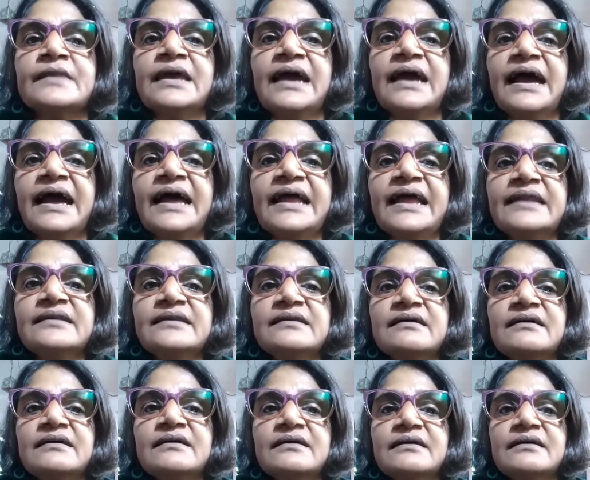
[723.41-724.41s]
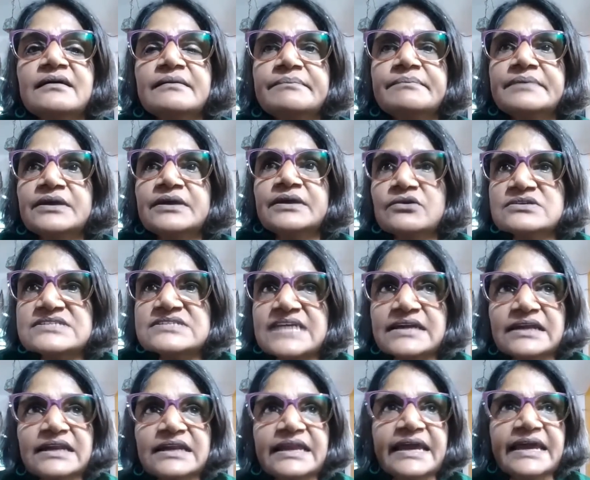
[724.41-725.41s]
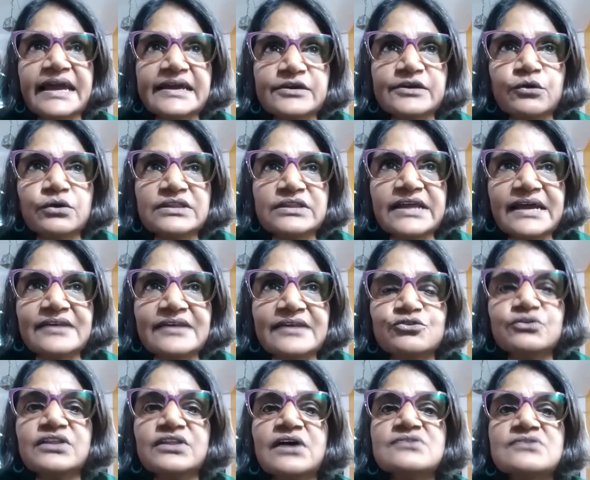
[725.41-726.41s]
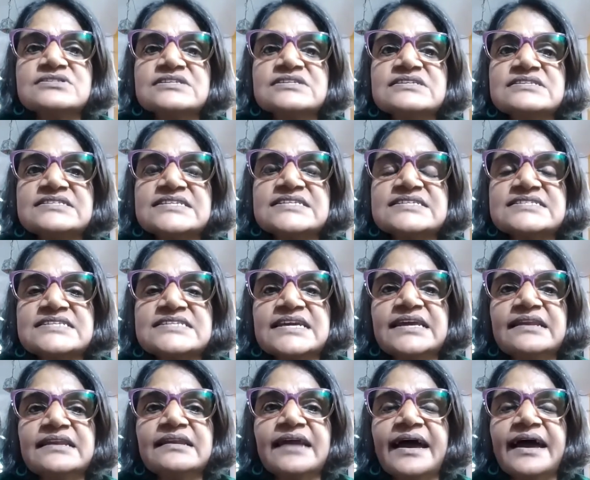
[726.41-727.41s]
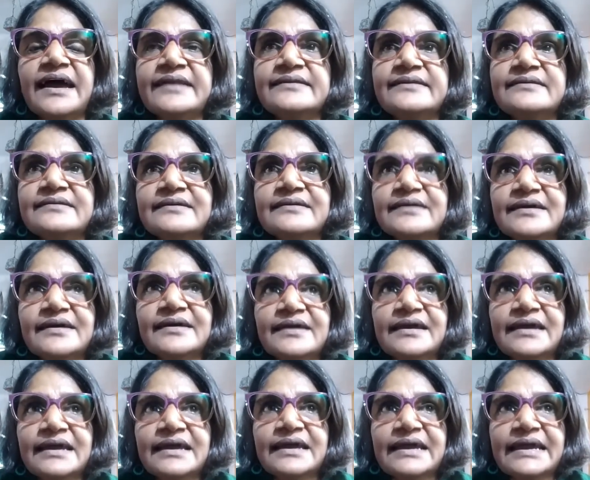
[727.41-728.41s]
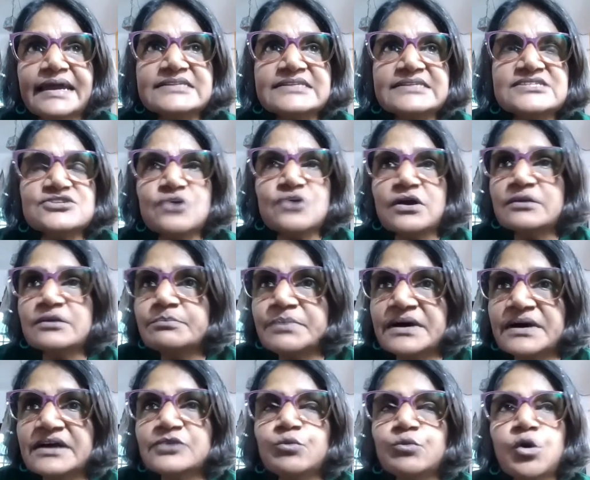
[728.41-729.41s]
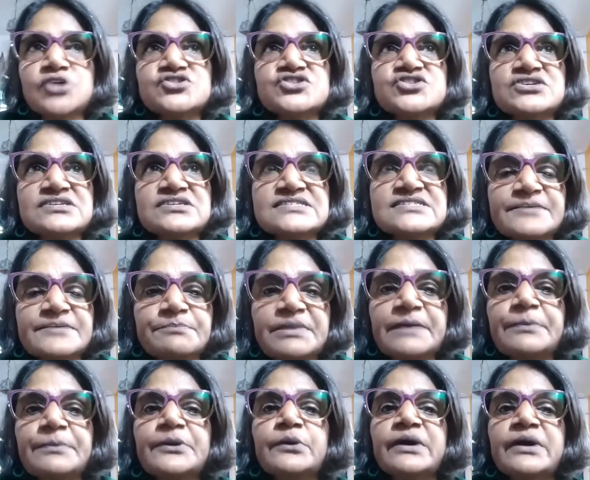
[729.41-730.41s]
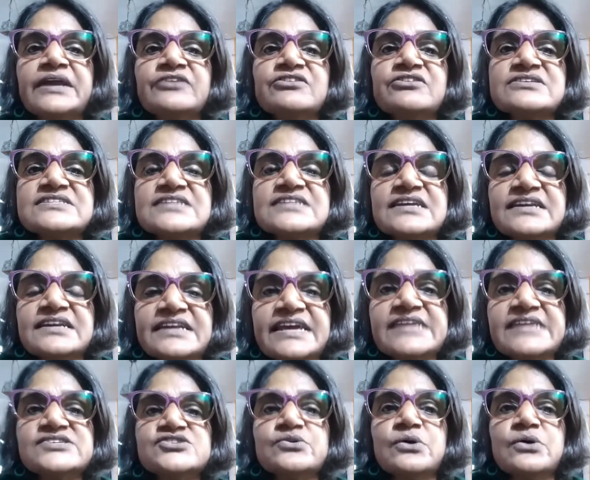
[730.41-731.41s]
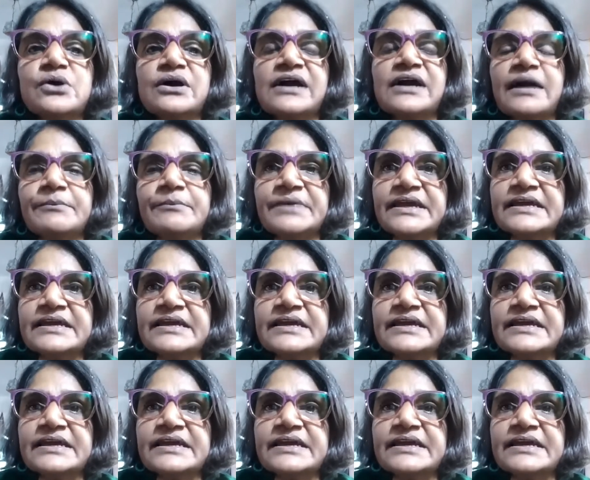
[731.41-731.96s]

And, uh, you know, suddenly I go there in 2016, and it's not bird watchers and people who are interested in nature are coming.